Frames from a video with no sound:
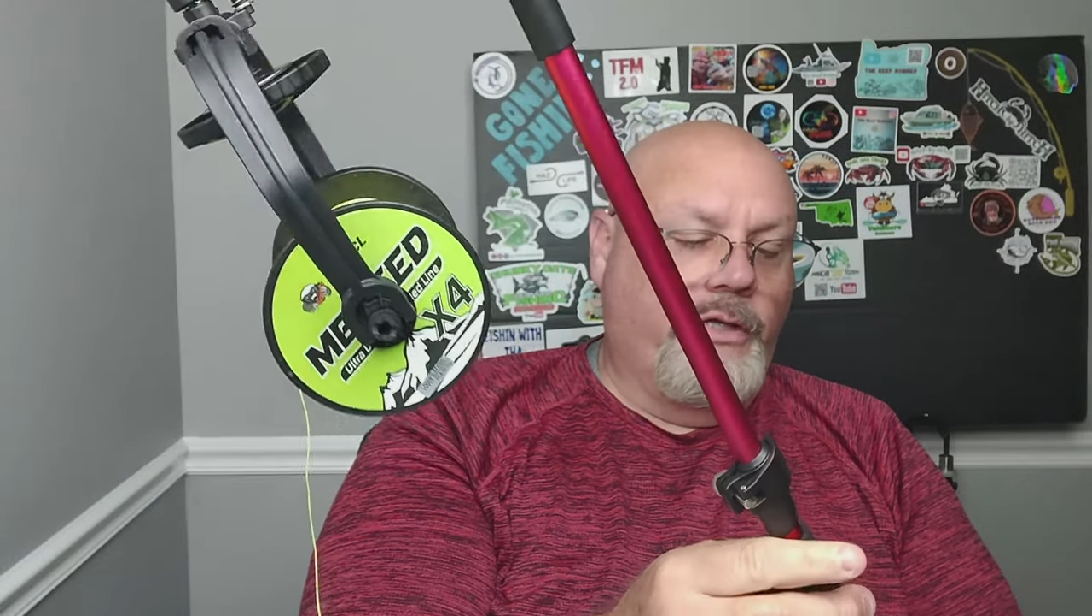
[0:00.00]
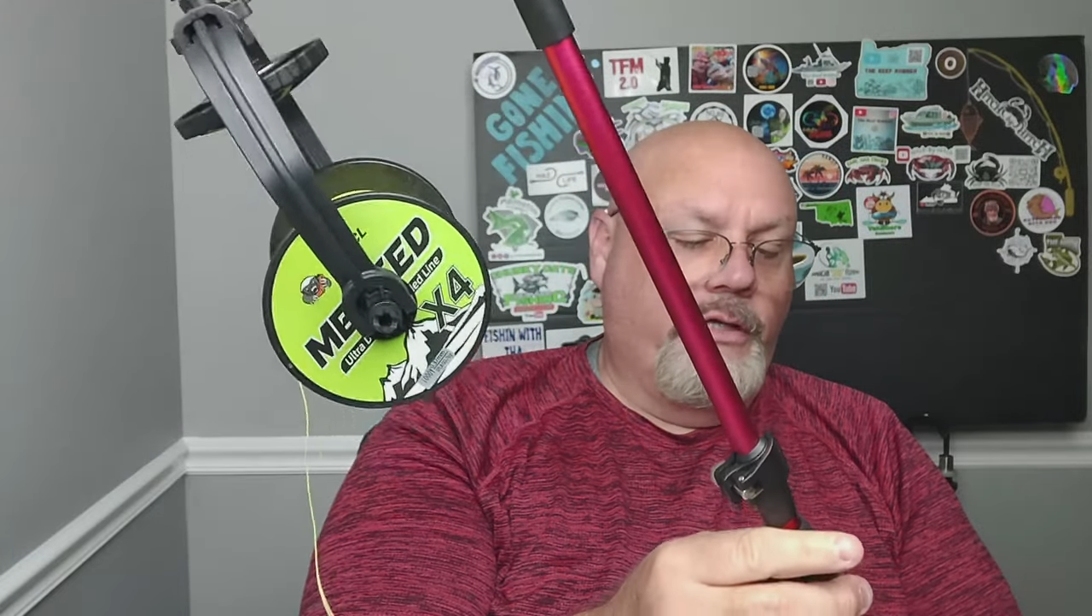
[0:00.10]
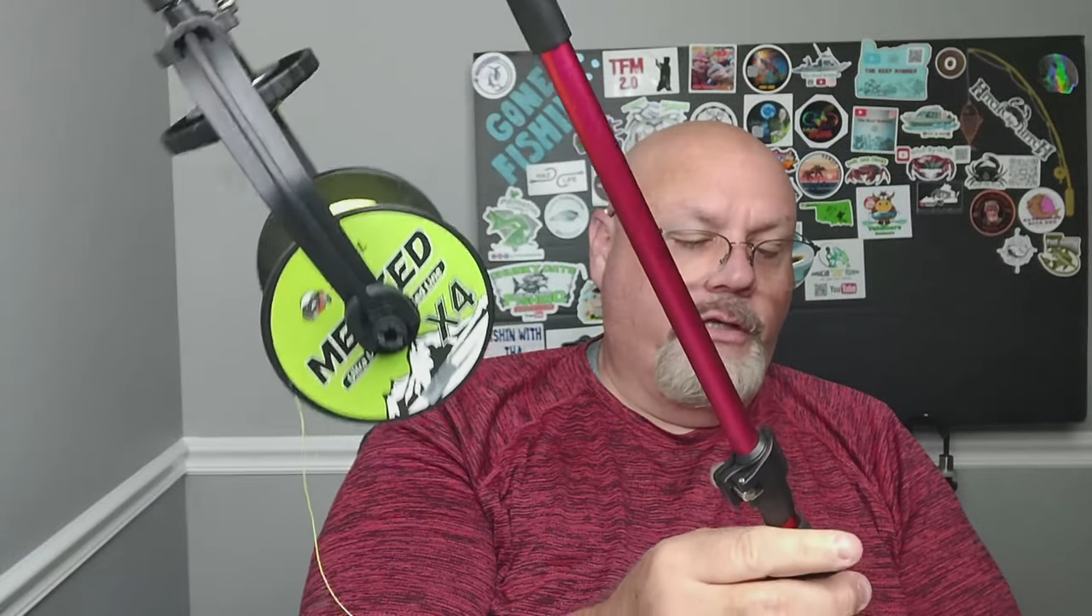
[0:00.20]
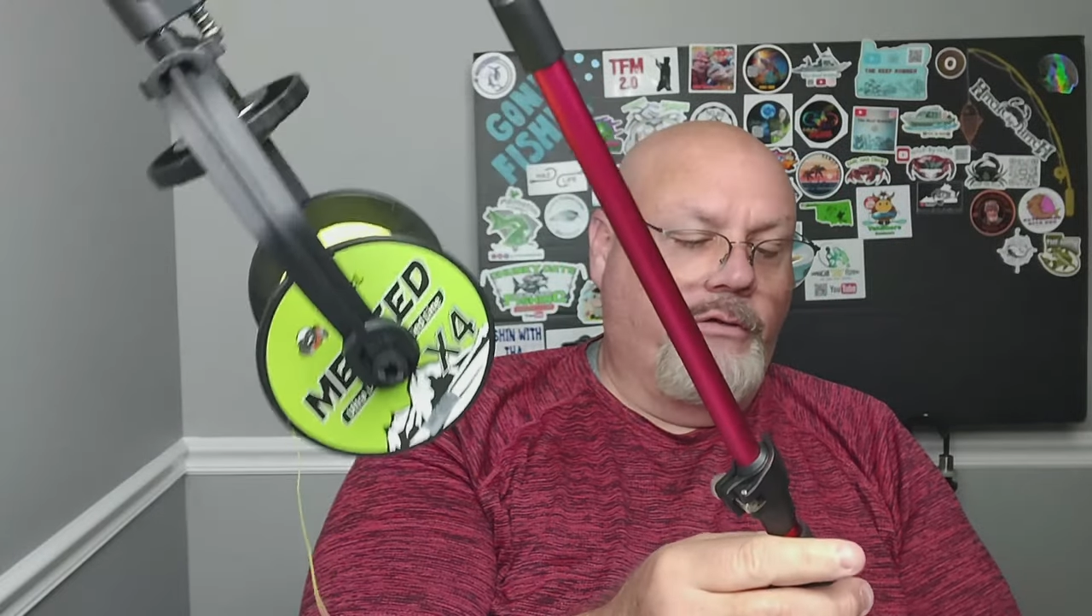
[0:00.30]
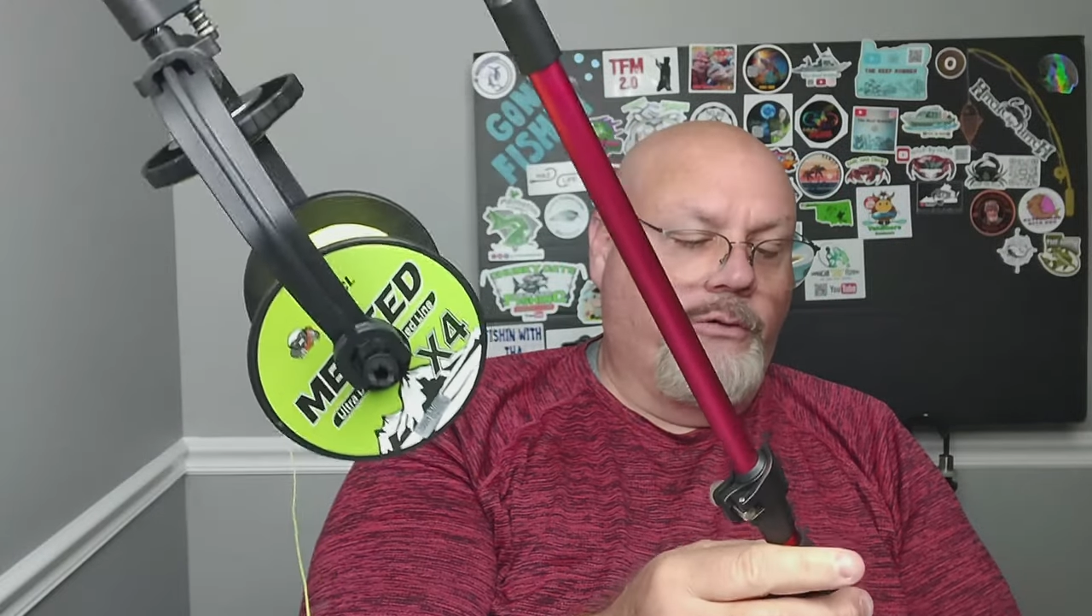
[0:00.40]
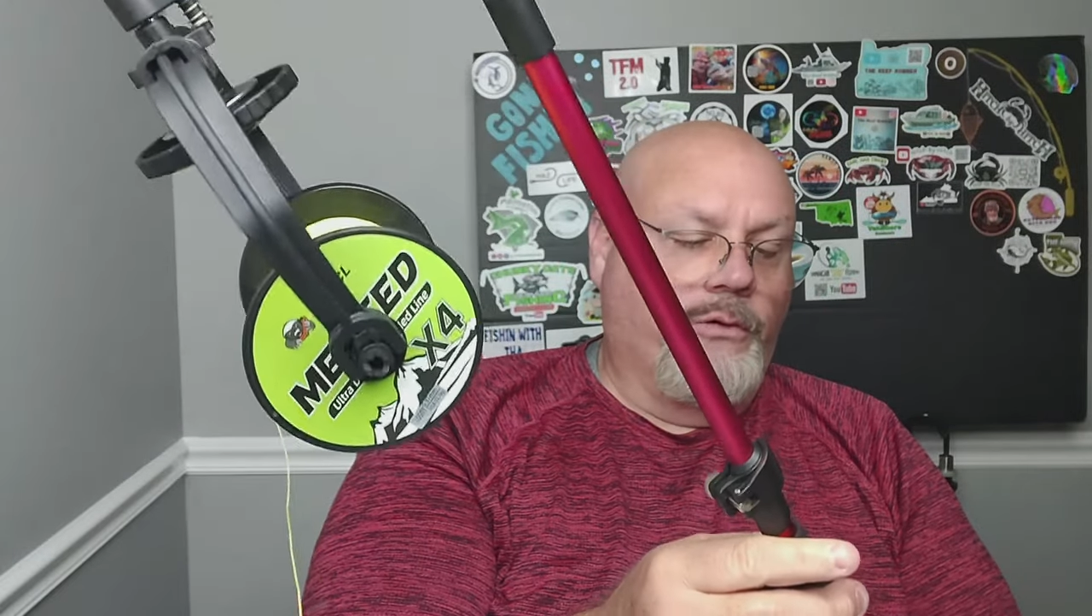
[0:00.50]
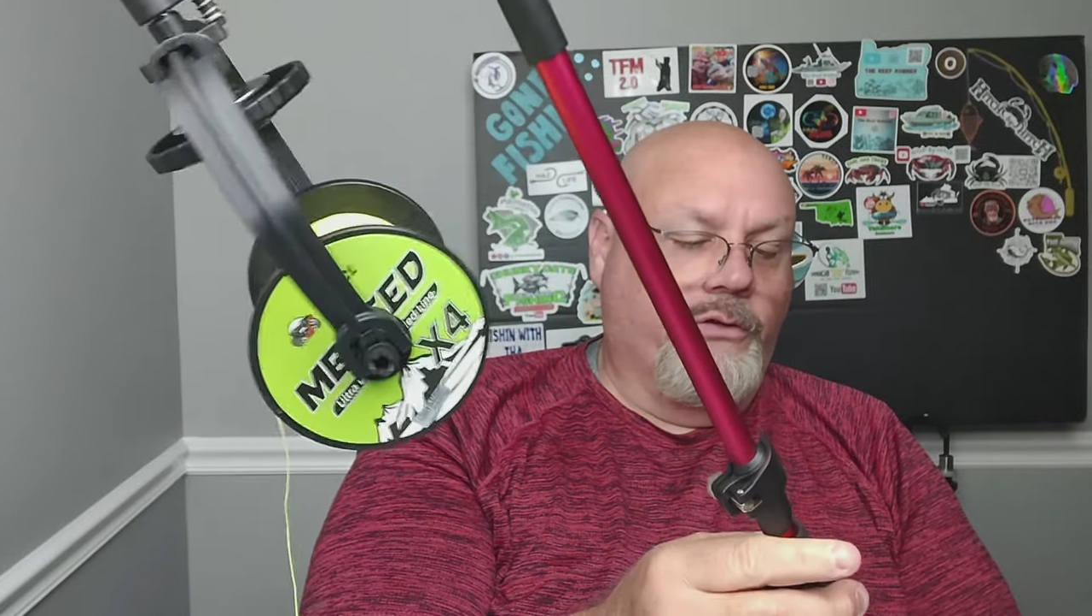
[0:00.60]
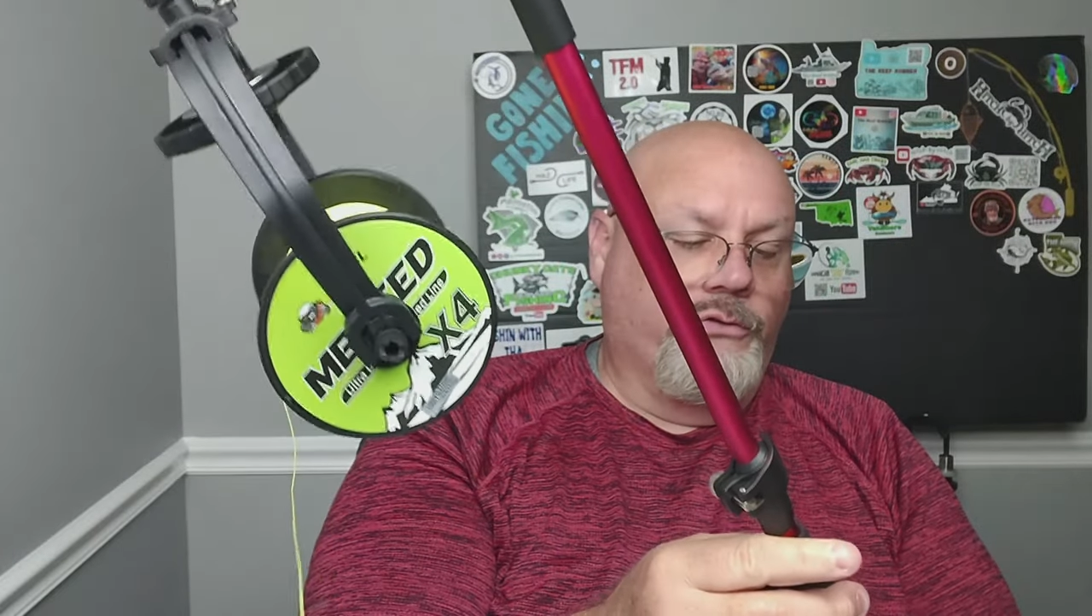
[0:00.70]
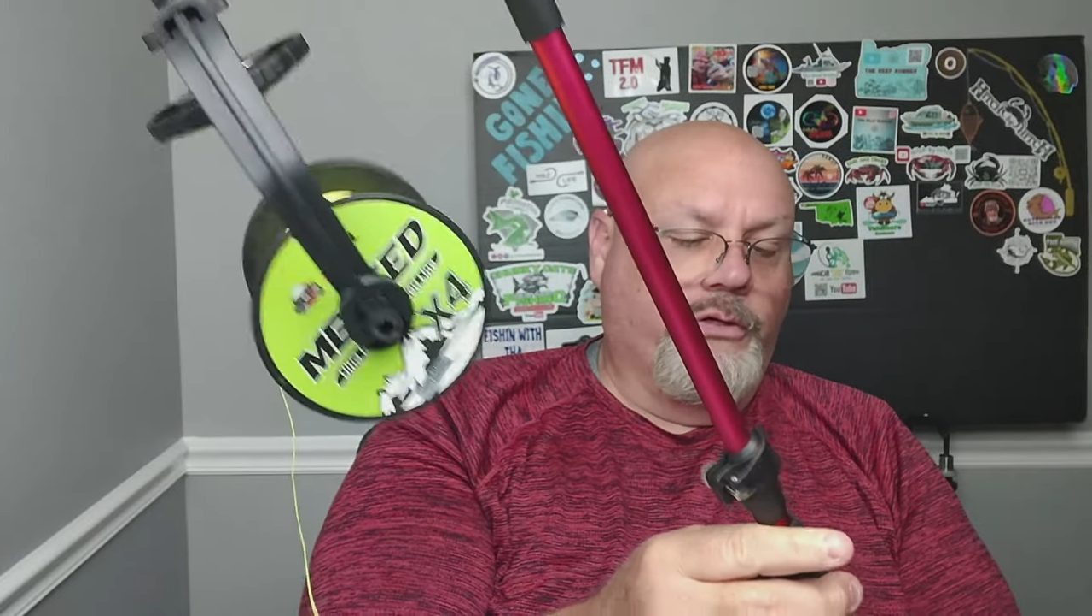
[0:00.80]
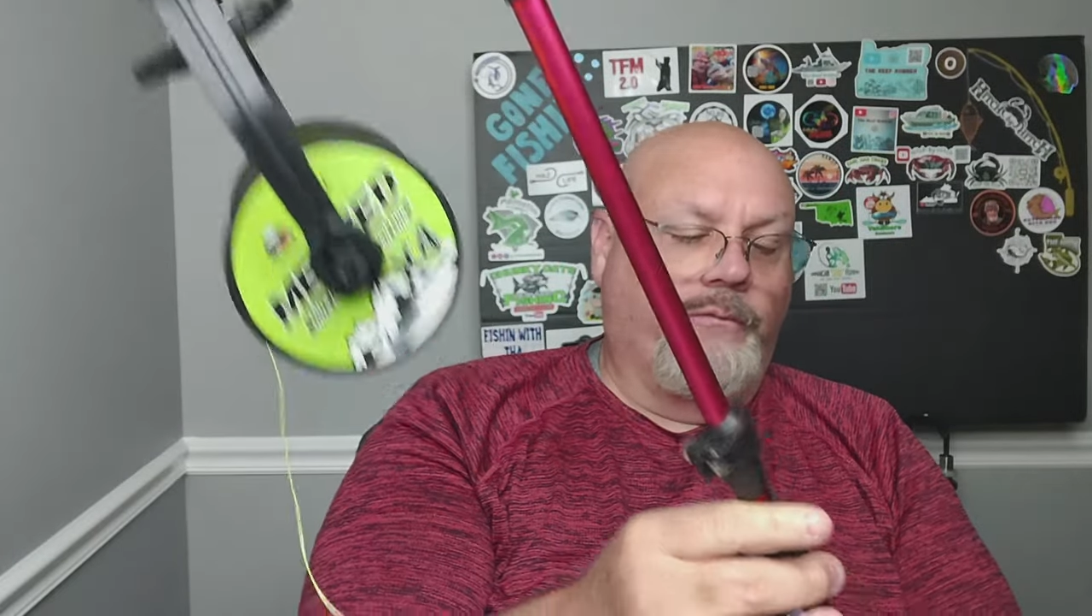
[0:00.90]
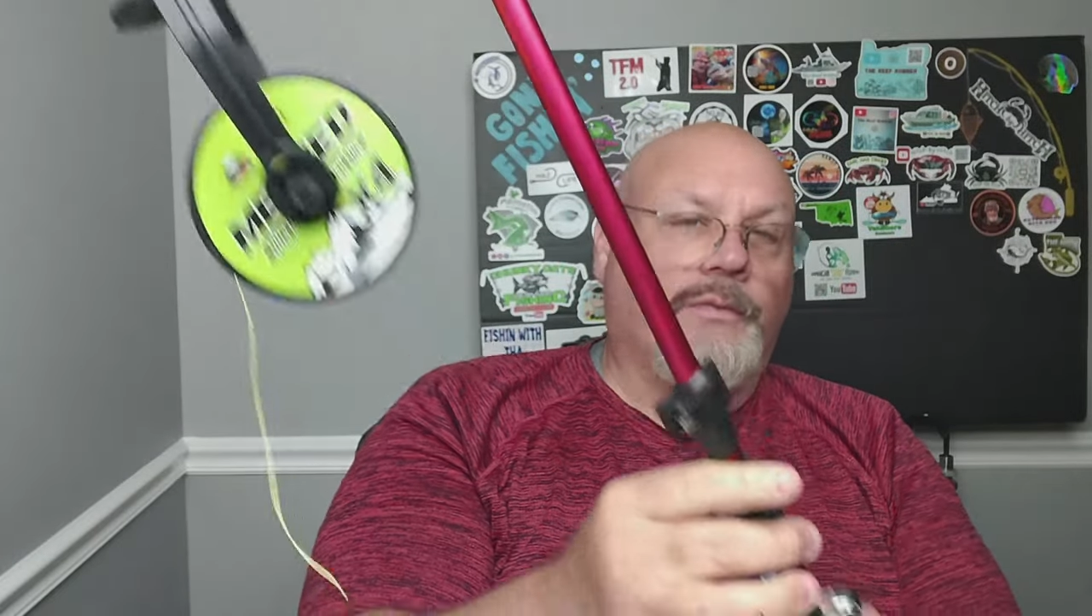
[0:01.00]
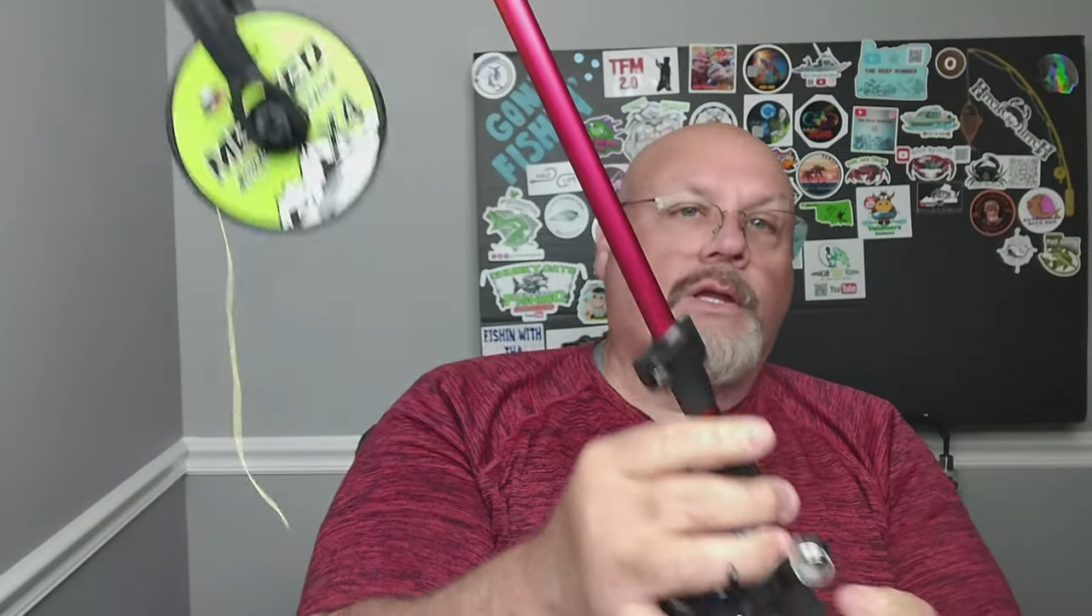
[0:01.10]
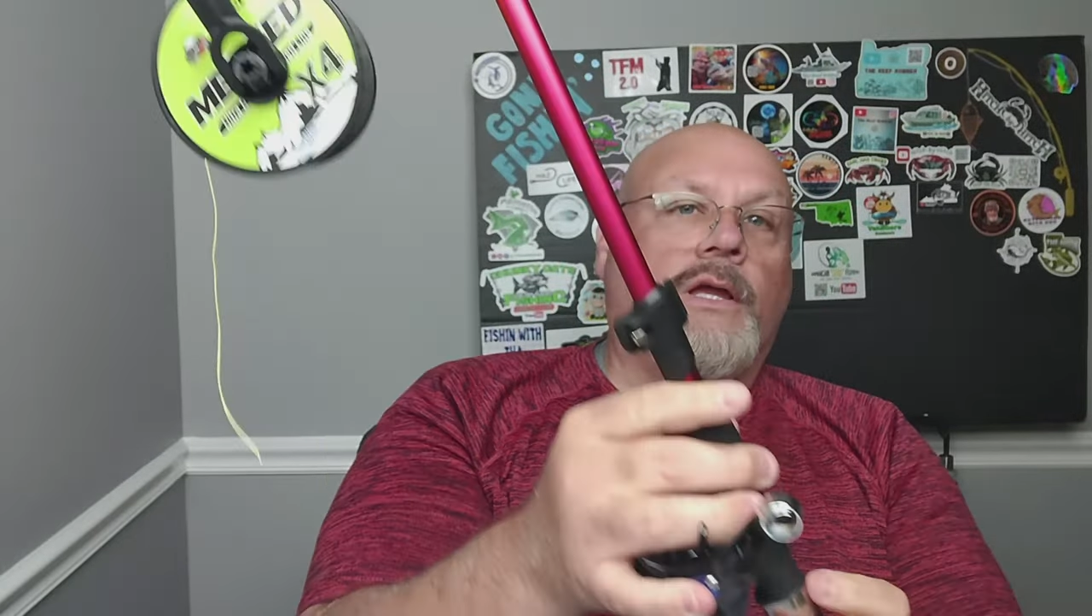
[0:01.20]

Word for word: the end of a cordless drill.